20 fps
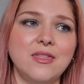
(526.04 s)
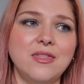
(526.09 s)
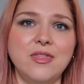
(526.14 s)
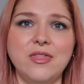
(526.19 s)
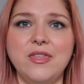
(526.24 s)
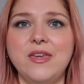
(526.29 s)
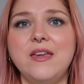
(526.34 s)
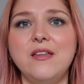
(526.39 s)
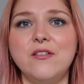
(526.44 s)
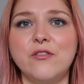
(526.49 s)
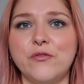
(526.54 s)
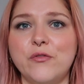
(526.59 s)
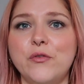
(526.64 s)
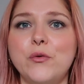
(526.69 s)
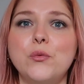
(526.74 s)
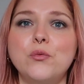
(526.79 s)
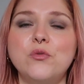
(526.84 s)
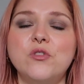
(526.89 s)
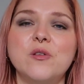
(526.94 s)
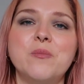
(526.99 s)
these
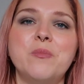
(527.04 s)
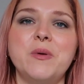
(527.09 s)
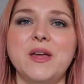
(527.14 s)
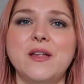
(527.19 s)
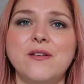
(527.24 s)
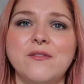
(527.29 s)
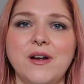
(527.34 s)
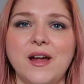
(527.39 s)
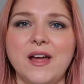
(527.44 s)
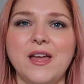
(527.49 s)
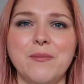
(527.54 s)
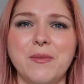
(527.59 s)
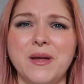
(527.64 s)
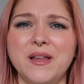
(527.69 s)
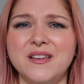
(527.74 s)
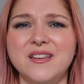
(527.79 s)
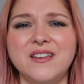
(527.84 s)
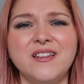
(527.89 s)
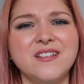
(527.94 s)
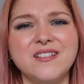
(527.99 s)
foods are being
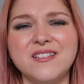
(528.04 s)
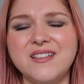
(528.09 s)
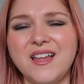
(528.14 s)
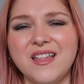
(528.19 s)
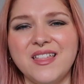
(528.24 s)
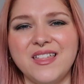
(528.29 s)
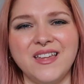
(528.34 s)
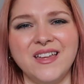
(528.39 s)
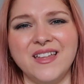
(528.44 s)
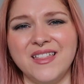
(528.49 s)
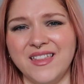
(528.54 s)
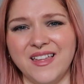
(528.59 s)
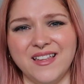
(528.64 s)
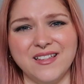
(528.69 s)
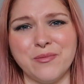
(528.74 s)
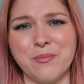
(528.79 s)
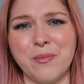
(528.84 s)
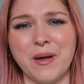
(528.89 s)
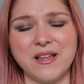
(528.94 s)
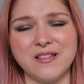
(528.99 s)
recommended, because nothing in there
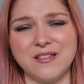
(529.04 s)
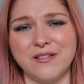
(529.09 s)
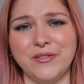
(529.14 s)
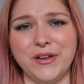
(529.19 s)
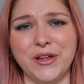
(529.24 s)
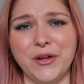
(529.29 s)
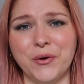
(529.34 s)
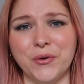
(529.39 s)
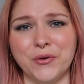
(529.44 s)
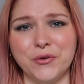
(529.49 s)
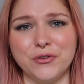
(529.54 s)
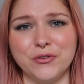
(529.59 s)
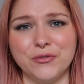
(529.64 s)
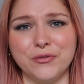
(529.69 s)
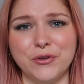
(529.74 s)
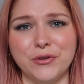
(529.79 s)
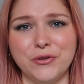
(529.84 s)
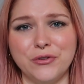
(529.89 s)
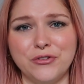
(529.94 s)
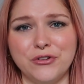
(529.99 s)
is massively
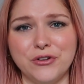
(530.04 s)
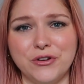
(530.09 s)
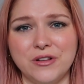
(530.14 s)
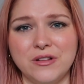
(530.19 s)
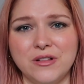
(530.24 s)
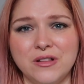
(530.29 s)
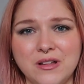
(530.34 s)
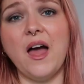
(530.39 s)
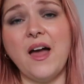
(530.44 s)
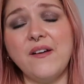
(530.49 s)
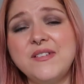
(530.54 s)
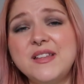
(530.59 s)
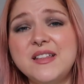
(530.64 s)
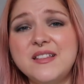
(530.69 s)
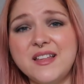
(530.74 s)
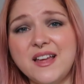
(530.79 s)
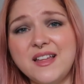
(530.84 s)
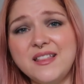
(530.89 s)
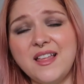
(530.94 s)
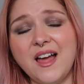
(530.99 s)
controversial. Having
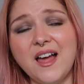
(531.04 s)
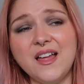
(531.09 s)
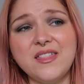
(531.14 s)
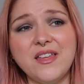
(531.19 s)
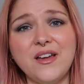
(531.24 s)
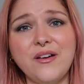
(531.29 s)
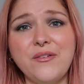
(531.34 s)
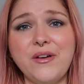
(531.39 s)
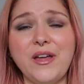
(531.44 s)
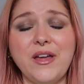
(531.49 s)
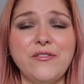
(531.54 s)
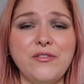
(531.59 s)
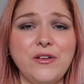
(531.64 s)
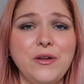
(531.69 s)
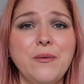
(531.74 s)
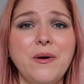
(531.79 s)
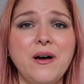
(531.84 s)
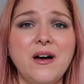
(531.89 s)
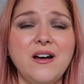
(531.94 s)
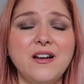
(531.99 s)
said that though, if
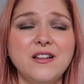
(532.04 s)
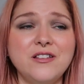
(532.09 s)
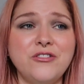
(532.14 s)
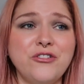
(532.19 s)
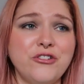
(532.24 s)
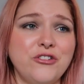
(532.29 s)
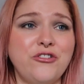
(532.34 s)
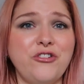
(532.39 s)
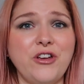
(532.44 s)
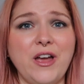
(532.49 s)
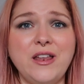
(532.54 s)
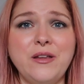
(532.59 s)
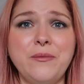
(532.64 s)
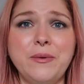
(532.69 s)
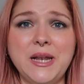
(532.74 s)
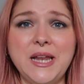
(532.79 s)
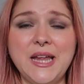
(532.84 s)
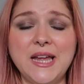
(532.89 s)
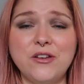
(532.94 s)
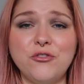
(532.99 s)
you are just
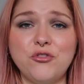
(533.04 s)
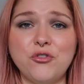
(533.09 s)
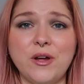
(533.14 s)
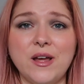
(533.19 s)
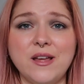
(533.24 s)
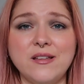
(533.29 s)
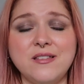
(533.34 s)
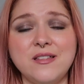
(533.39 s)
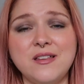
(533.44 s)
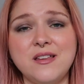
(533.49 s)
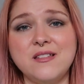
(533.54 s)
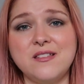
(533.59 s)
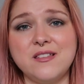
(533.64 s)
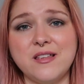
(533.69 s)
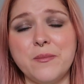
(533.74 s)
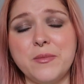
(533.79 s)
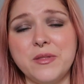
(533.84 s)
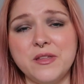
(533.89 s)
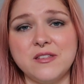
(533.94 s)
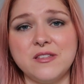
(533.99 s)
genuinely interested in
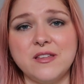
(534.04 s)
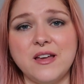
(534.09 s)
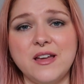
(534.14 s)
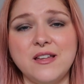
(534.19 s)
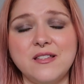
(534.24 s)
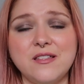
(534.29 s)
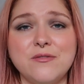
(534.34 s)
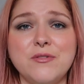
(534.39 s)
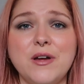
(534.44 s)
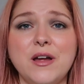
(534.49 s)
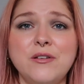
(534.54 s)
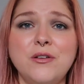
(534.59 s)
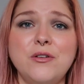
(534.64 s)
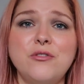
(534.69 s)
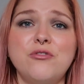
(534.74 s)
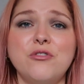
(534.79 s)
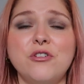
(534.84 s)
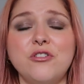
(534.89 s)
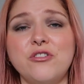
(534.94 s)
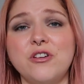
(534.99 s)
some of the science around
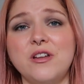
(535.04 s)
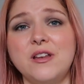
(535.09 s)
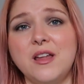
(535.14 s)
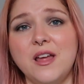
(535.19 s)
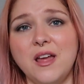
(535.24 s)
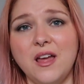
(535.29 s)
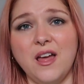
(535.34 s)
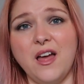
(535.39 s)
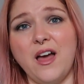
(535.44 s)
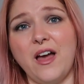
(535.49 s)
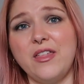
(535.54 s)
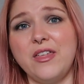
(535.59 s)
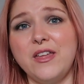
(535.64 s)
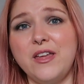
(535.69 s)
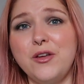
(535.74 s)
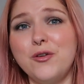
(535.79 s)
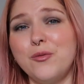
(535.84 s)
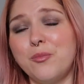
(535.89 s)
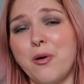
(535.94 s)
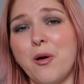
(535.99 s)
nutrition, I
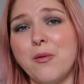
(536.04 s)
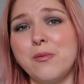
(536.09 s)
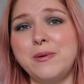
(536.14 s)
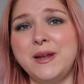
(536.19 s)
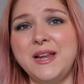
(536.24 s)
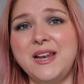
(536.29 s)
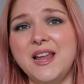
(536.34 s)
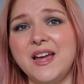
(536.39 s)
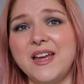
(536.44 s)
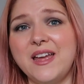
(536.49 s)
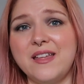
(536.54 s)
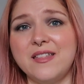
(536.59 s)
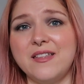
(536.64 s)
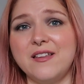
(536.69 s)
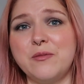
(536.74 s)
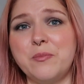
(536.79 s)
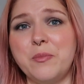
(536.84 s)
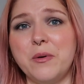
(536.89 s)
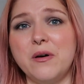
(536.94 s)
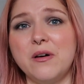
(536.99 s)
think you'll probably like
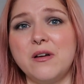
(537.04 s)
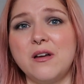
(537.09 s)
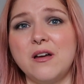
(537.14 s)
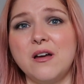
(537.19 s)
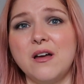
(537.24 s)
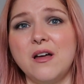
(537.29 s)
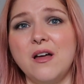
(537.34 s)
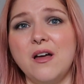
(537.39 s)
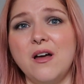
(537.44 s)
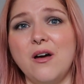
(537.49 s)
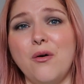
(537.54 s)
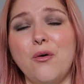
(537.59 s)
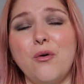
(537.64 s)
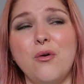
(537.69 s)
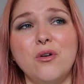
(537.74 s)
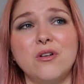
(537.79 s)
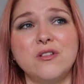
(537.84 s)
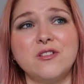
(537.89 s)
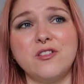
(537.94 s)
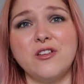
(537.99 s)
this book,
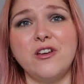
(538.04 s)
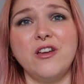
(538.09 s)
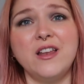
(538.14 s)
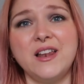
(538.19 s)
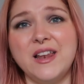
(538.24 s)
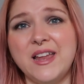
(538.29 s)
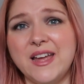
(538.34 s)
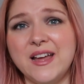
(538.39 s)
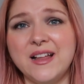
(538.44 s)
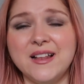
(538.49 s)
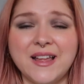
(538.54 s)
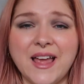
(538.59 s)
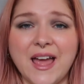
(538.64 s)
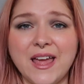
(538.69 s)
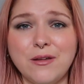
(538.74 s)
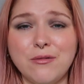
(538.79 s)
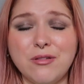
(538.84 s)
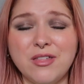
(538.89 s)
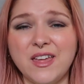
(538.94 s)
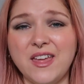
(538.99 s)
or certainly it'll
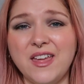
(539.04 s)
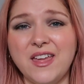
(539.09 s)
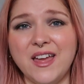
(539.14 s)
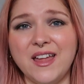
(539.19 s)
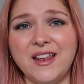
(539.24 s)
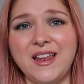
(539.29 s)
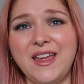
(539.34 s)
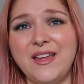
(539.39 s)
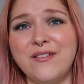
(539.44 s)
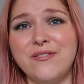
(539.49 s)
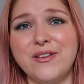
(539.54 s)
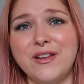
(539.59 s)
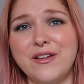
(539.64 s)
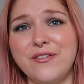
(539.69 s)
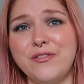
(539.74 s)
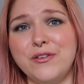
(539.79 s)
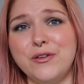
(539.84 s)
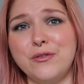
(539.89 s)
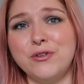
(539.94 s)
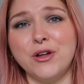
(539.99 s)
get you thinking even
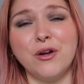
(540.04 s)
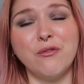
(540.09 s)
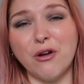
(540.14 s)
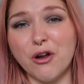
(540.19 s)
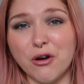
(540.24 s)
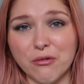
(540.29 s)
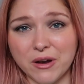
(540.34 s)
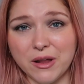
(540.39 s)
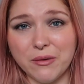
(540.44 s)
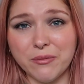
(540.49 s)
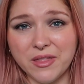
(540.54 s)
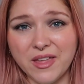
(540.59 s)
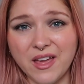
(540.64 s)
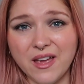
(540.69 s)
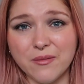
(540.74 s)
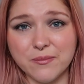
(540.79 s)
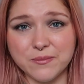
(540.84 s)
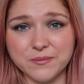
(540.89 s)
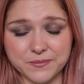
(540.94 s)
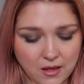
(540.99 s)
if you don't agree with
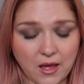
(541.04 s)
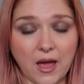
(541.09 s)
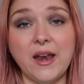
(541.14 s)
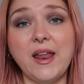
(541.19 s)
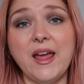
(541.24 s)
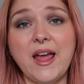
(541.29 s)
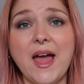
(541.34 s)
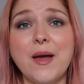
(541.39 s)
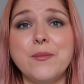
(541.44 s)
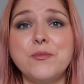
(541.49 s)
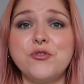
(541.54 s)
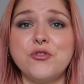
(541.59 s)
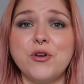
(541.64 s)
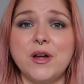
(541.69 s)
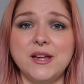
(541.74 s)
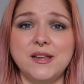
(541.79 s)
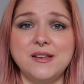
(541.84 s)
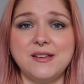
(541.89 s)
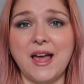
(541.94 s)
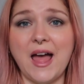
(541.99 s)
it. And I am
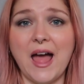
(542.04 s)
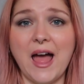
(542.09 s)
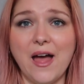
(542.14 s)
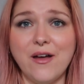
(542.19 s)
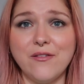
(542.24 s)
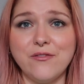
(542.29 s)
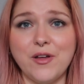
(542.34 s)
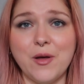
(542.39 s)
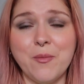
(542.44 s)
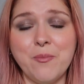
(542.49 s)
trying to have a